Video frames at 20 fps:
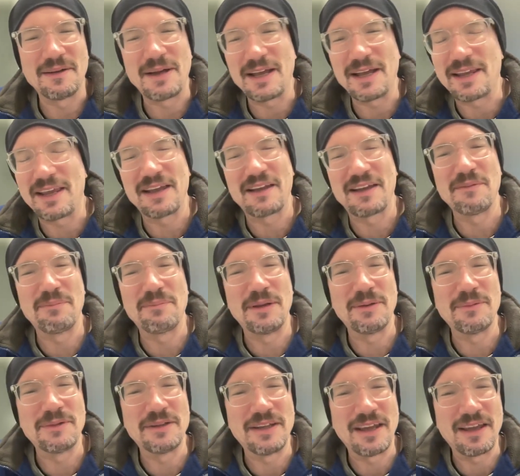I can't
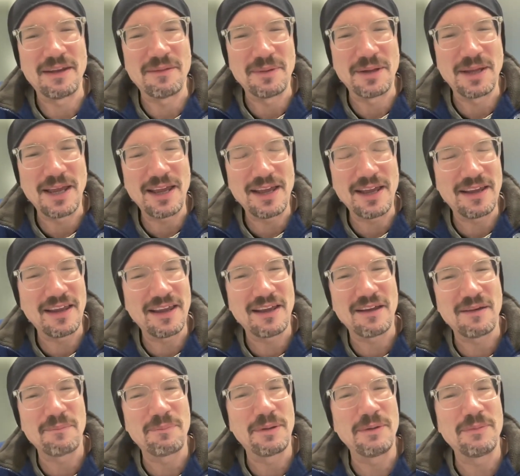compete with the NBA. I can't
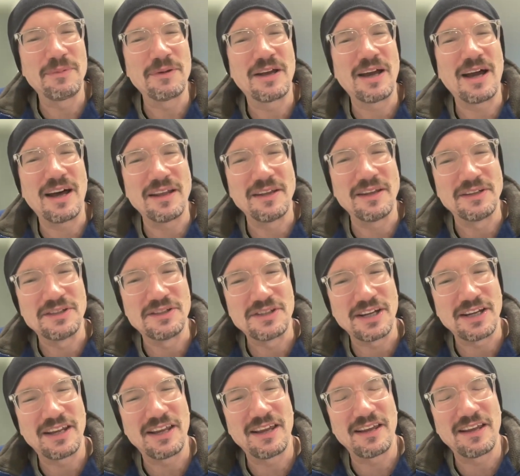compete with college.
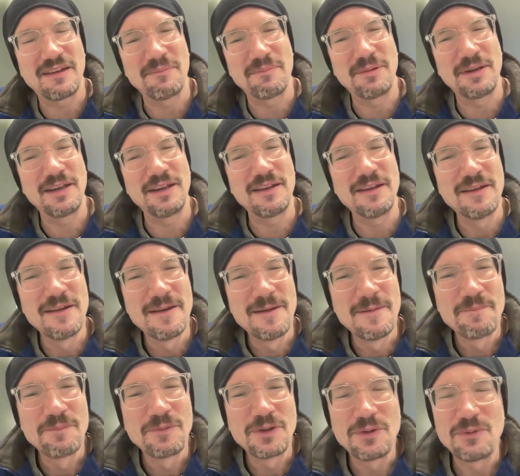I can't compete
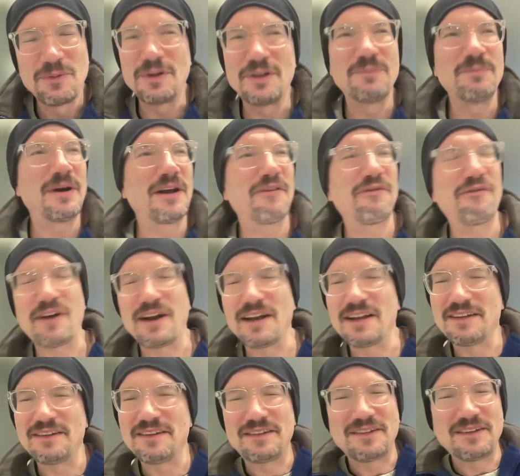with my
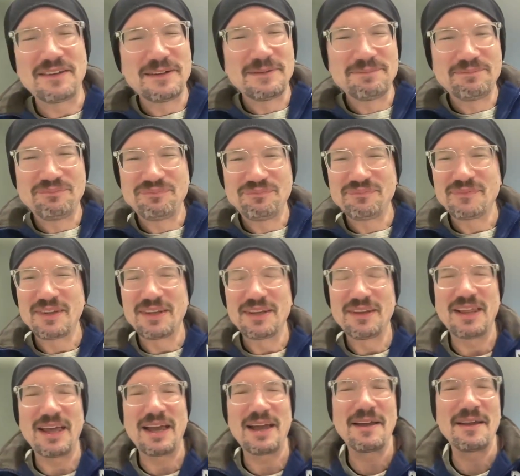friends
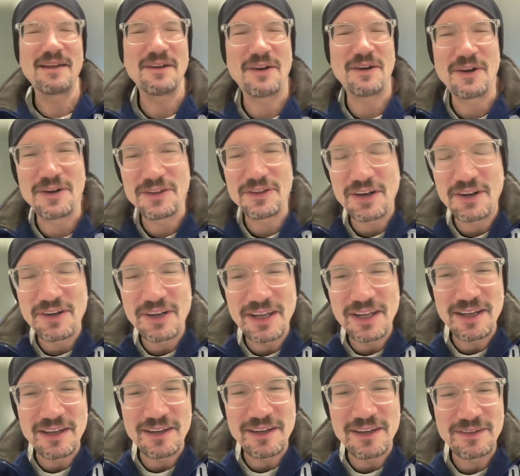that hurt their
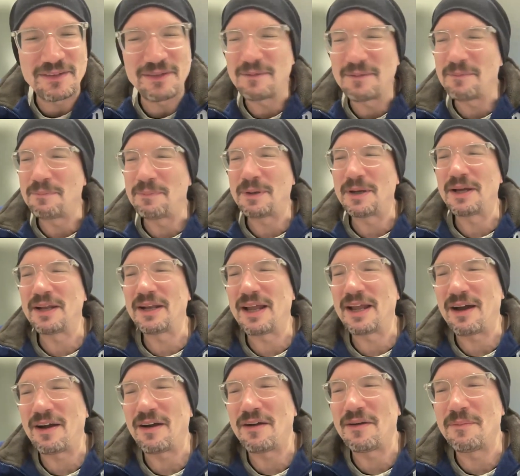knees, but
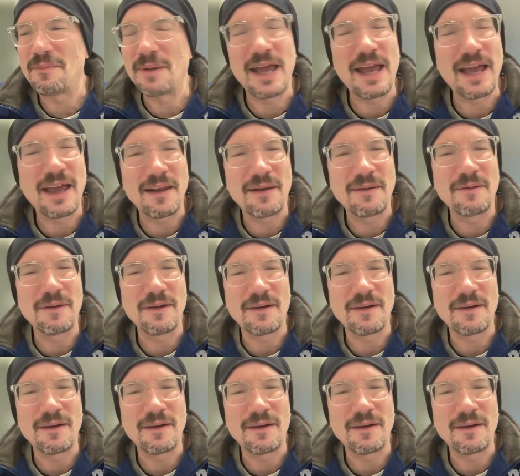had